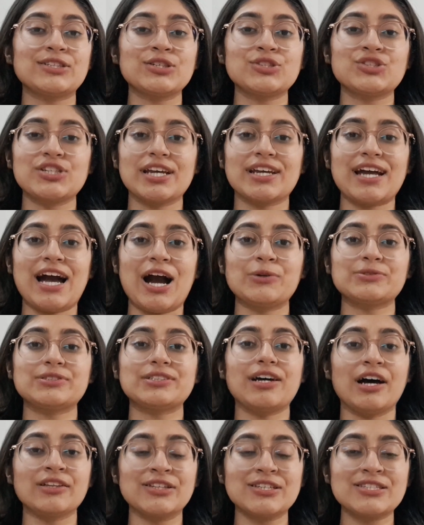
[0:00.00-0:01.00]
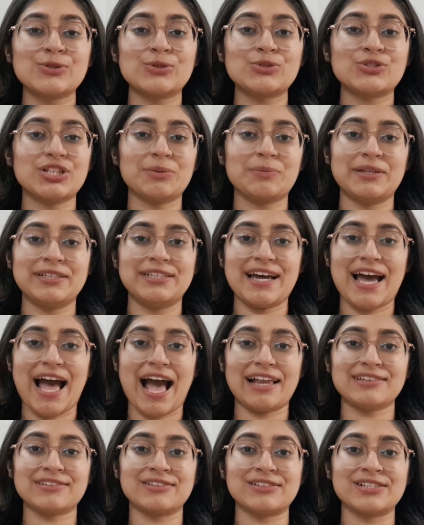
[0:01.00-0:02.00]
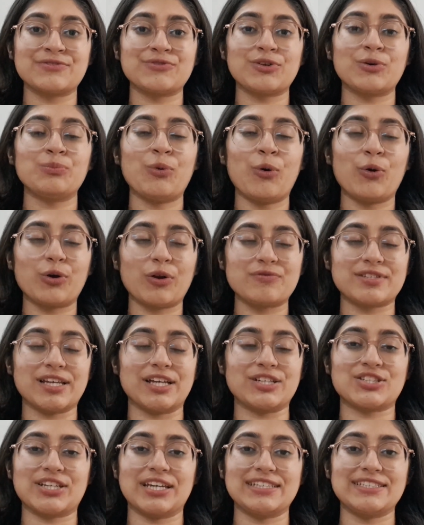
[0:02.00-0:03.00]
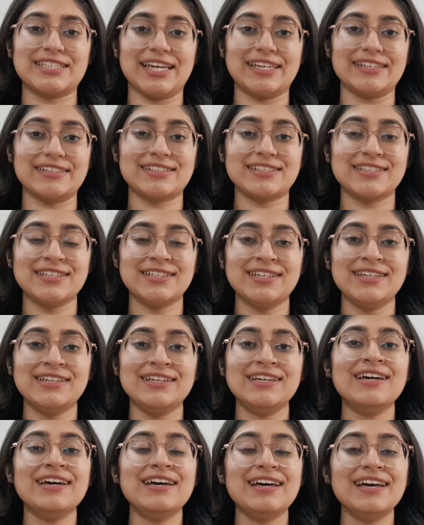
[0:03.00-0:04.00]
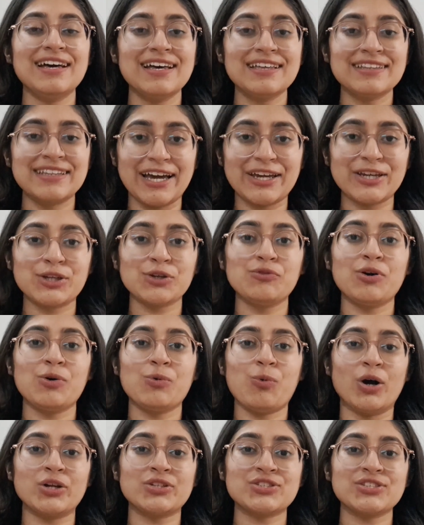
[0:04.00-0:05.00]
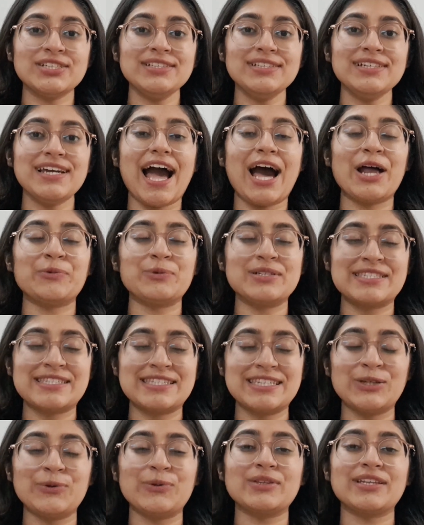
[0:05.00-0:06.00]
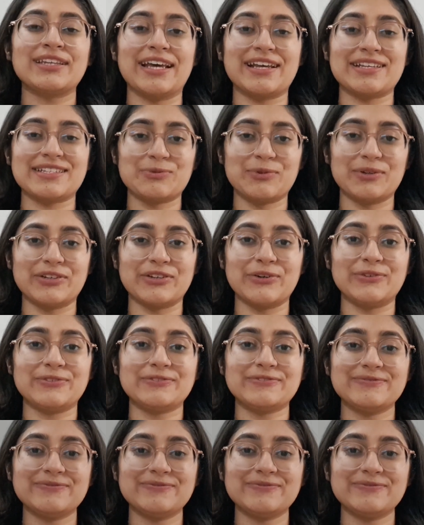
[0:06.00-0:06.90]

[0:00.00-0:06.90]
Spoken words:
to check out our other social media handles for more of such content. Thank you for watching and we'll see you in the next video.